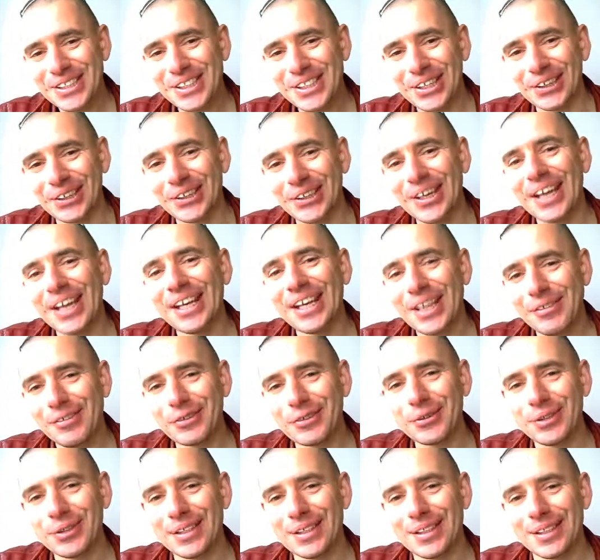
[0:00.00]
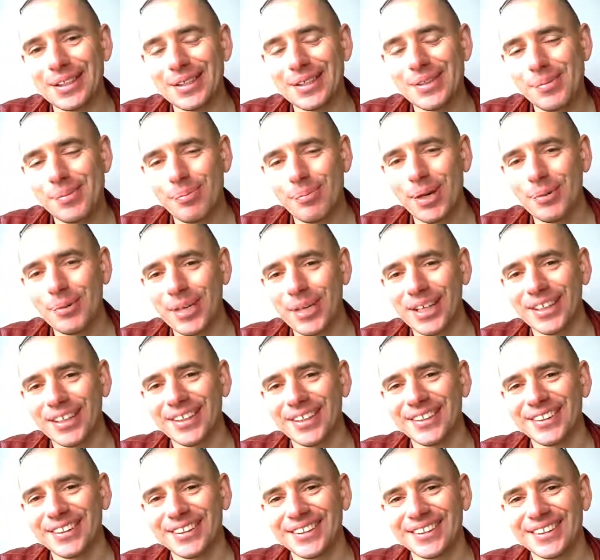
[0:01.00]
you take care and have a great day bye
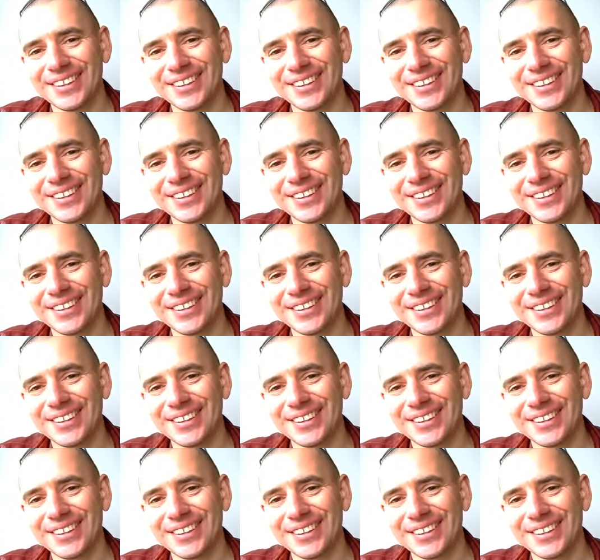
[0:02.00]
bye